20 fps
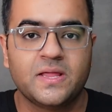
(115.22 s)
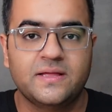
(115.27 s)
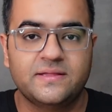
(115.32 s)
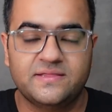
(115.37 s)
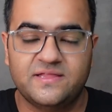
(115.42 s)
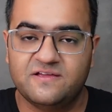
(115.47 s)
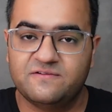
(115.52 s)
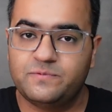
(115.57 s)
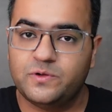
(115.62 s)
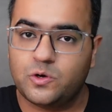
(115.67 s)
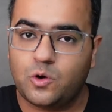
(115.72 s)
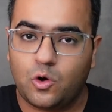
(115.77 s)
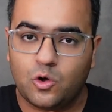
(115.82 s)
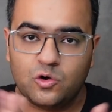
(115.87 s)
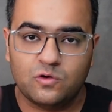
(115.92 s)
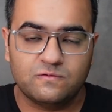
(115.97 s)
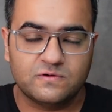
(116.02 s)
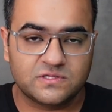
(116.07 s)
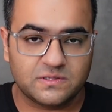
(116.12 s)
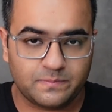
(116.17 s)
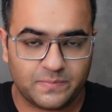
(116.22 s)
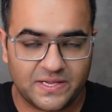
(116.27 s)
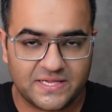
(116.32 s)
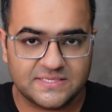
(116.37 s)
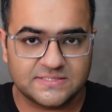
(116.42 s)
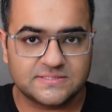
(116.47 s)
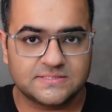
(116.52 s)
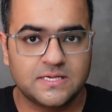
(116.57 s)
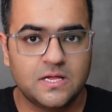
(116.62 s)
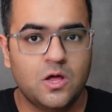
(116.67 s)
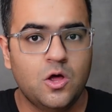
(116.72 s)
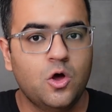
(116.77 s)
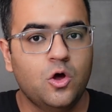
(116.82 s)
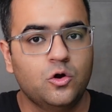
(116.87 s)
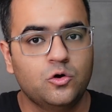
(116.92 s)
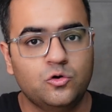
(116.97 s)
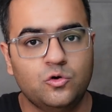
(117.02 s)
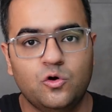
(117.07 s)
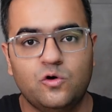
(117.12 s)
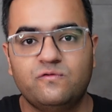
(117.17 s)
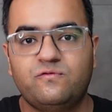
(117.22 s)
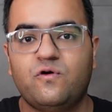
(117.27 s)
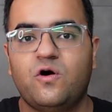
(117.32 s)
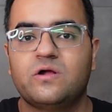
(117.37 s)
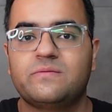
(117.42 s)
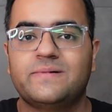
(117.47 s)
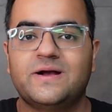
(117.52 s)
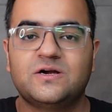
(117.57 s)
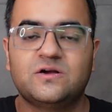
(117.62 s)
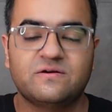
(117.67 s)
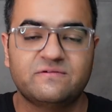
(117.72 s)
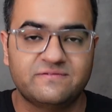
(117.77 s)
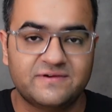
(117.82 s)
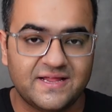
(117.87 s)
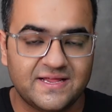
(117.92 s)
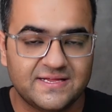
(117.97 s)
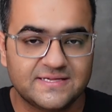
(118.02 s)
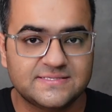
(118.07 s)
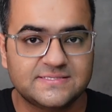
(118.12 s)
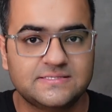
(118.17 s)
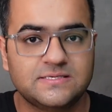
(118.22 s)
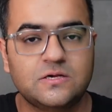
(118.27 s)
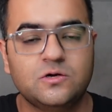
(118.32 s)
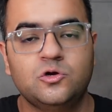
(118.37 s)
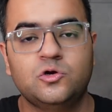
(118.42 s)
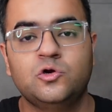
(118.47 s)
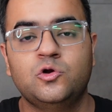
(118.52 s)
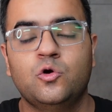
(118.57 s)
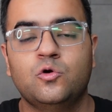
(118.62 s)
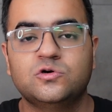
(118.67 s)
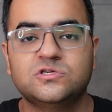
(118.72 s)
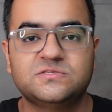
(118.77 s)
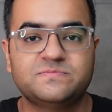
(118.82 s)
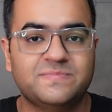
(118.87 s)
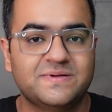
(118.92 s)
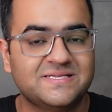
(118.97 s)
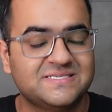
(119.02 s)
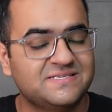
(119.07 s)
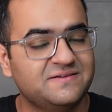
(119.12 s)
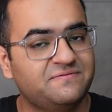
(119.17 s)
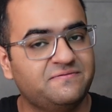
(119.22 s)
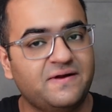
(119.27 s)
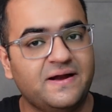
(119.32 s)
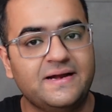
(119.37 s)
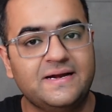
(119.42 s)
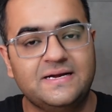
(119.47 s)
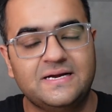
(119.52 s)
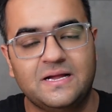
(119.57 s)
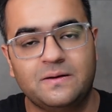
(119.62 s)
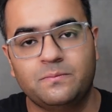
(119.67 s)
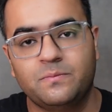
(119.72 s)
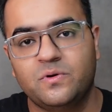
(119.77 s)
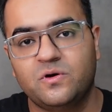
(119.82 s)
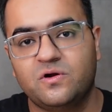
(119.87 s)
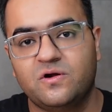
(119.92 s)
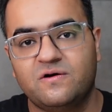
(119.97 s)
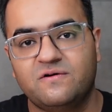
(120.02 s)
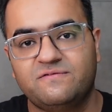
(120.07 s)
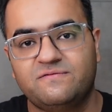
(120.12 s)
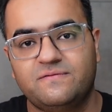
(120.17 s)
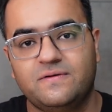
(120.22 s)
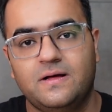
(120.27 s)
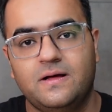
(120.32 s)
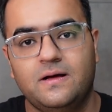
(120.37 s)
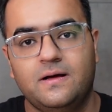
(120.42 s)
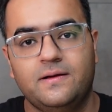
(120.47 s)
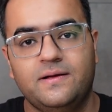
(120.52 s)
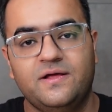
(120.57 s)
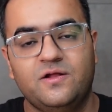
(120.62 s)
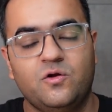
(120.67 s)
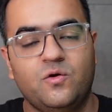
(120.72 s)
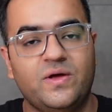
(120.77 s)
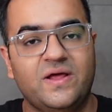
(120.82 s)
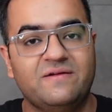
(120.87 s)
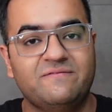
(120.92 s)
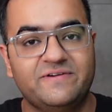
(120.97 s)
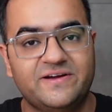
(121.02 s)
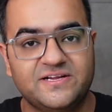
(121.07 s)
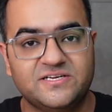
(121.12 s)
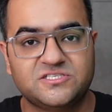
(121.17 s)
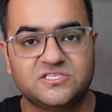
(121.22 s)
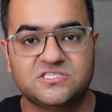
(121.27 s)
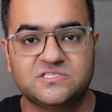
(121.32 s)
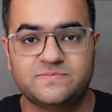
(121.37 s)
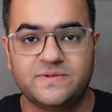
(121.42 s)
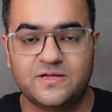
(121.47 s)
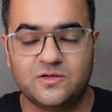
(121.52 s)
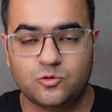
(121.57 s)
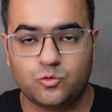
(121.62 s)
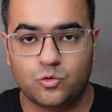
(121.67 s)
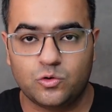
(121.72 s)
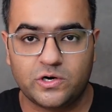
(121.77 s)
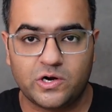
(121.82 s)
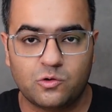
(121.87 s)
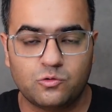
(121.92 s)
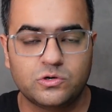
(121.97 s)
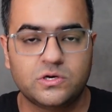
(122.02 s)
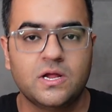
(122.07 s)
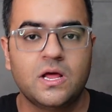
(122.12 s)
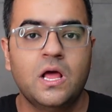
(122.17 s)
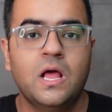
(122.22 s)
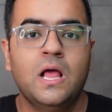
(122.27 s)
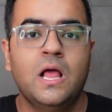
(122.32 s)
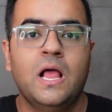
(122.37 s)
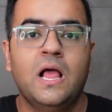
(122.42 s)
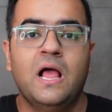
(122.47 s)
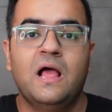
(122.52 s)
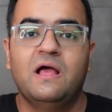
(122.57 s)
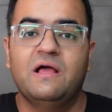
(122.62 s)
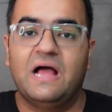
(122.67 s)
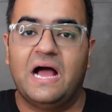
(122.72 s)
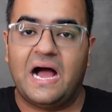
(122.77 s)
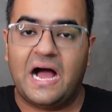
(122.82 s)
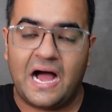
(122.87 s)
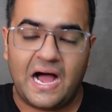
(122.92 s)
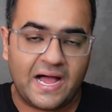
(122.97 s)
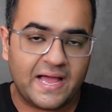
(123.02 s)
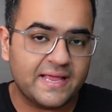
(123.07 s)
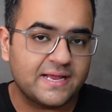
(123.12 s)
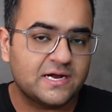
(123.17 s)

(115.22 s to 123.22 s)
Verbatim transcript: They've been all over the place. No format of days, no specified number of uh, you know invitations being rolled out, high